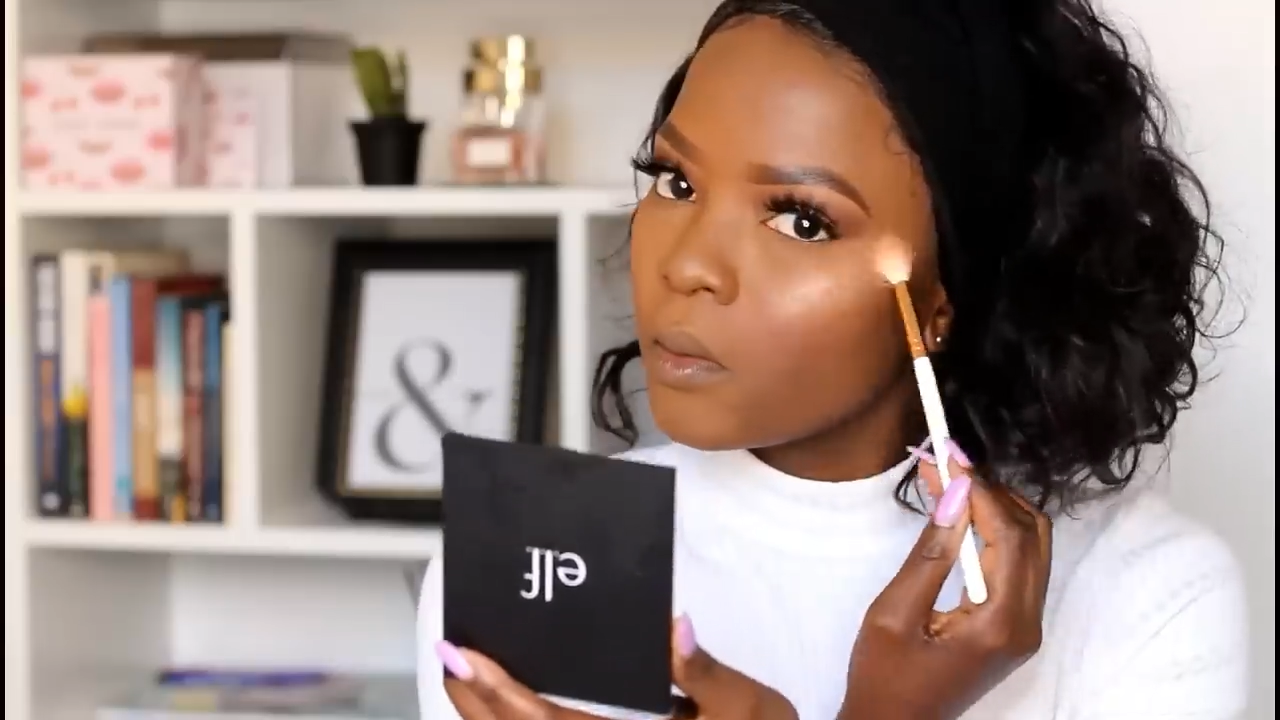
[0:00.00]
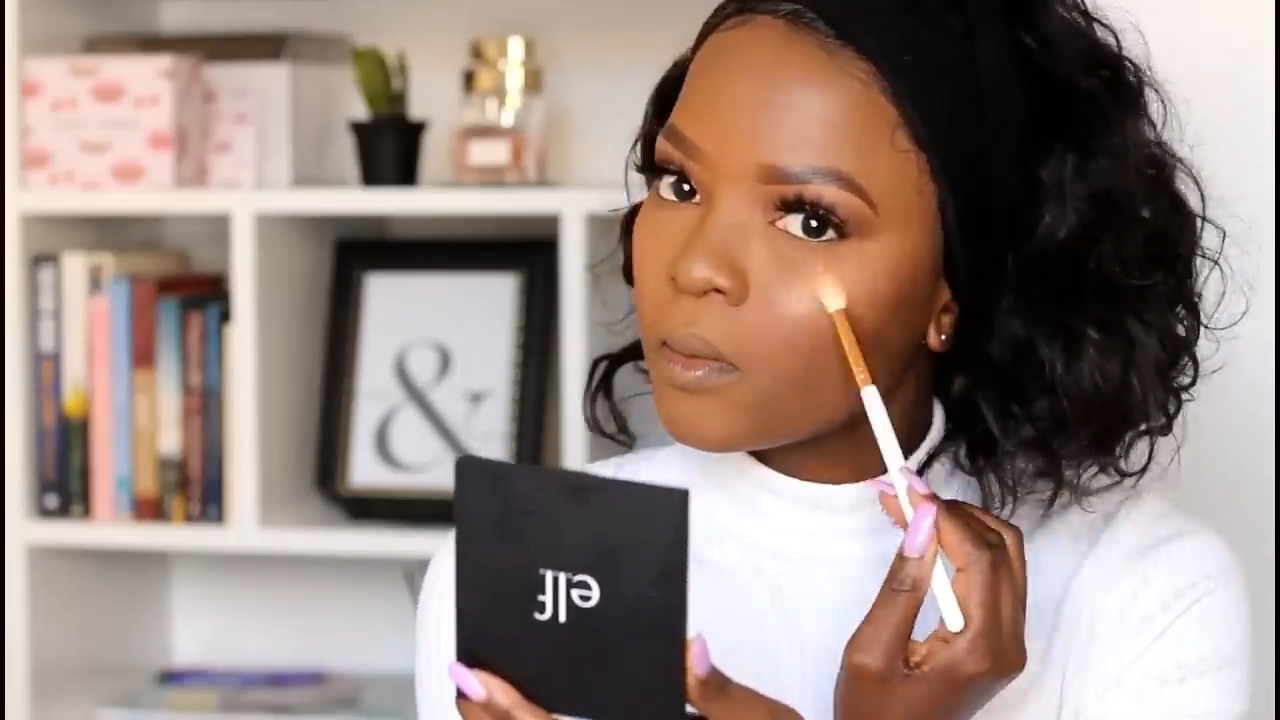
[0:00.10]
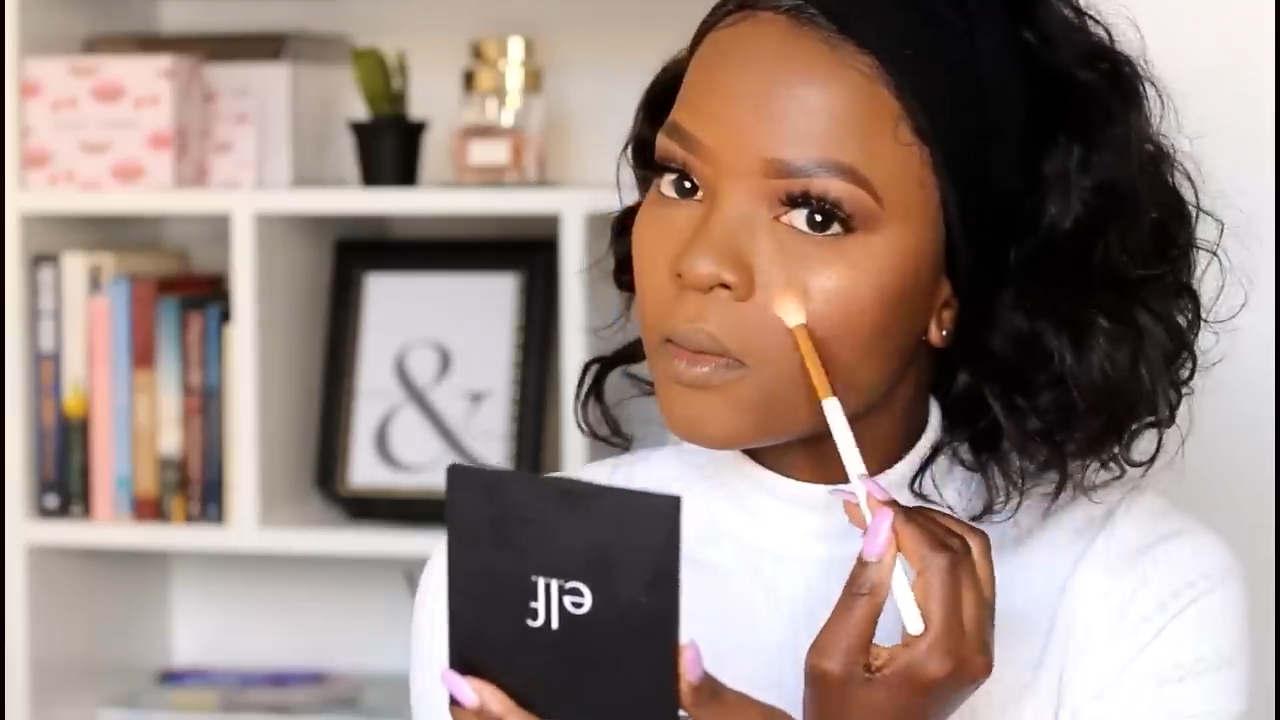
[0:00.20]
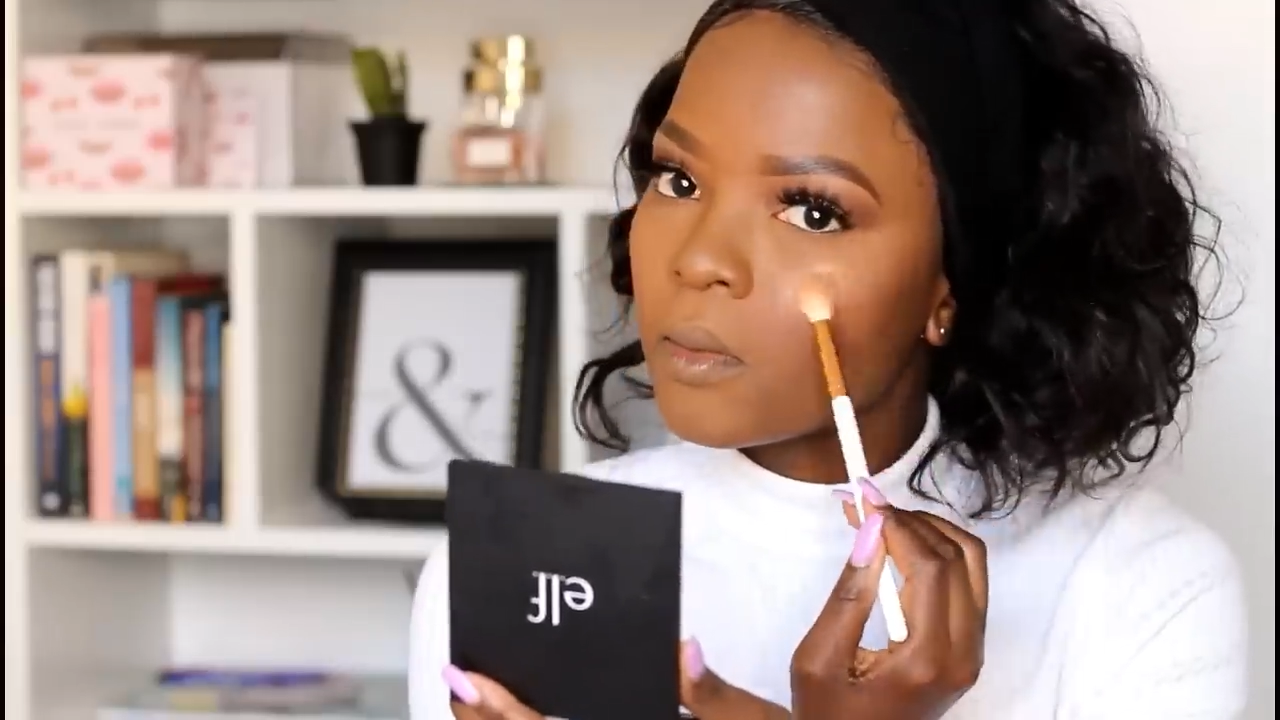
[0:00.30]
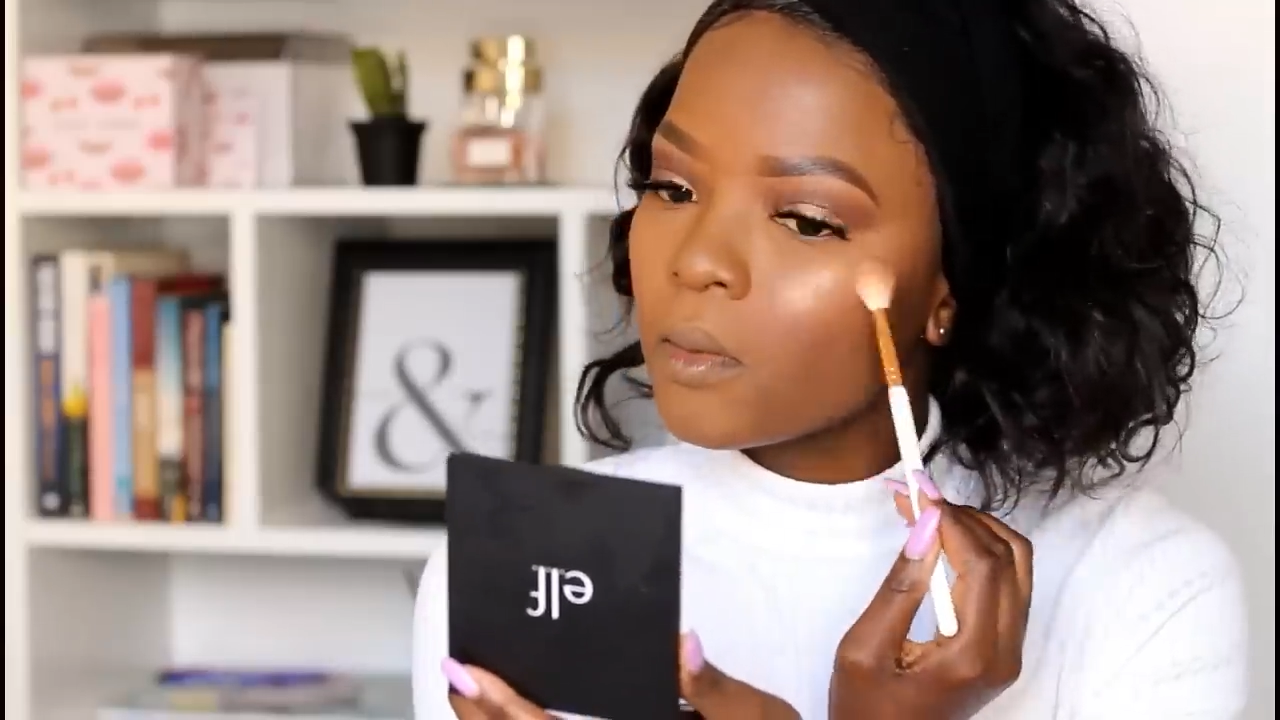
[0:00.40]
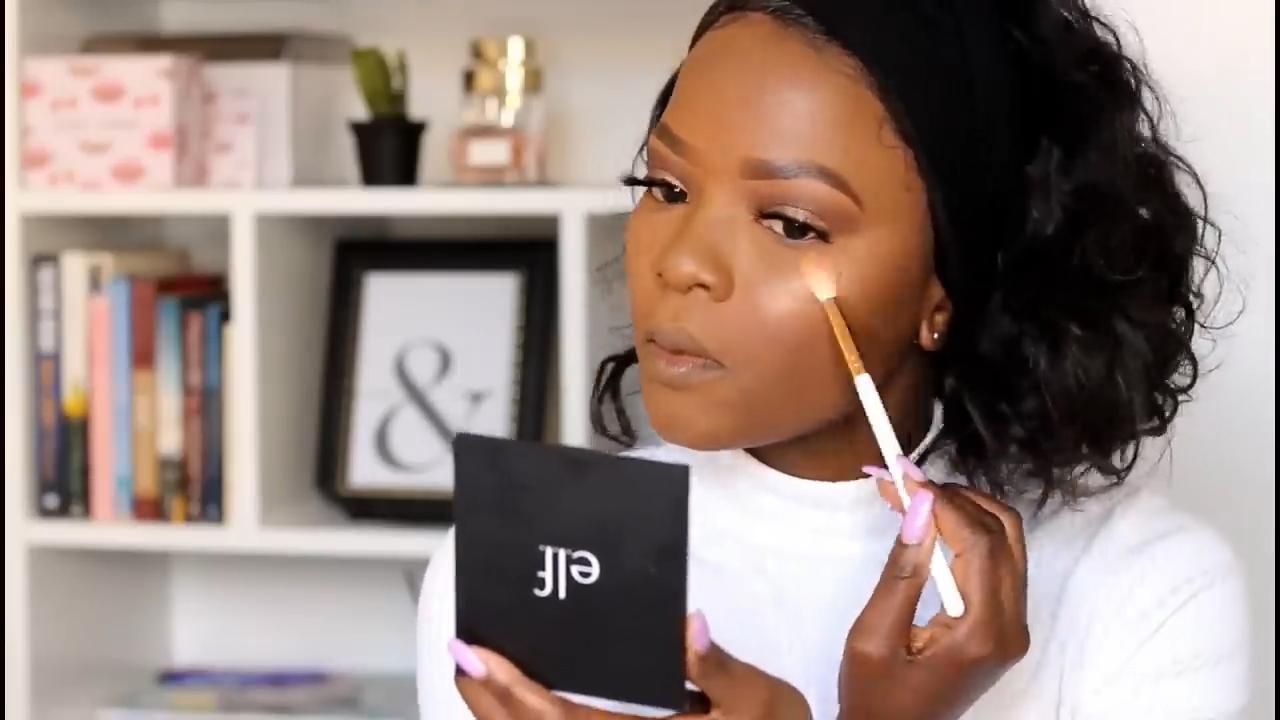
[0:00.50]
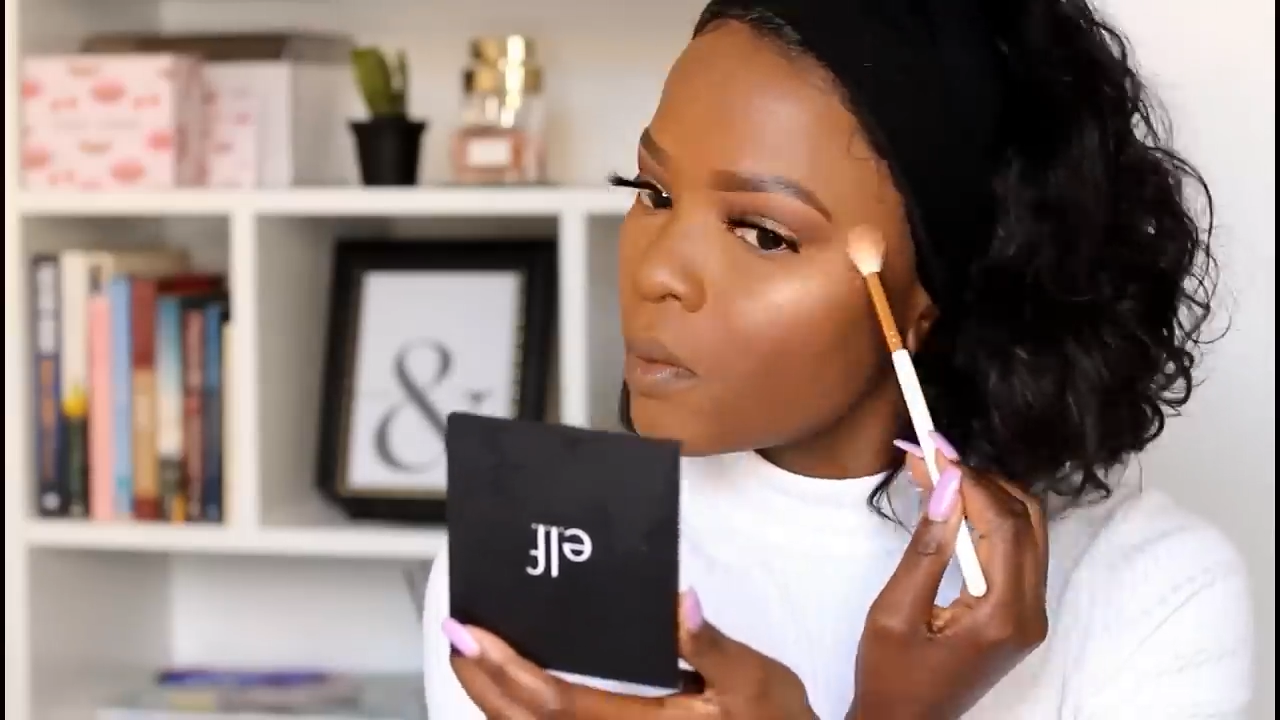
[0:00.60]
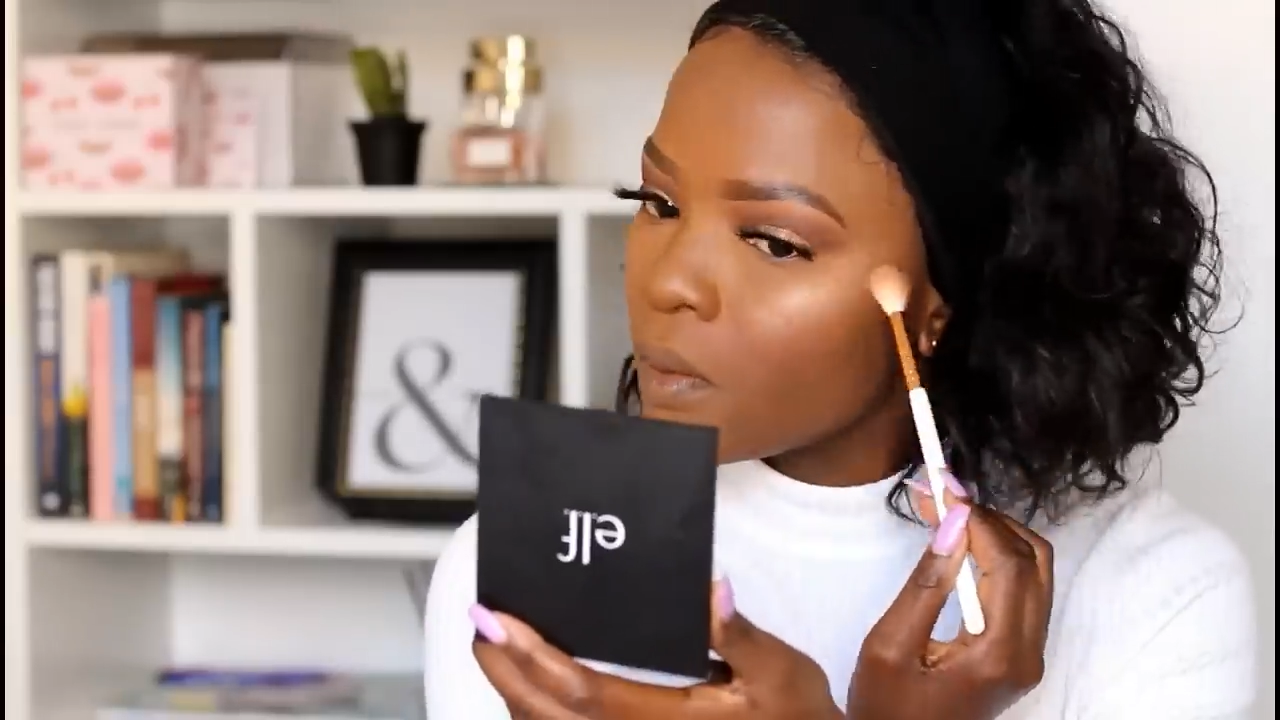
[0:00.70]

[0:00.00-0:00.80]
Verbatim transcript: I make you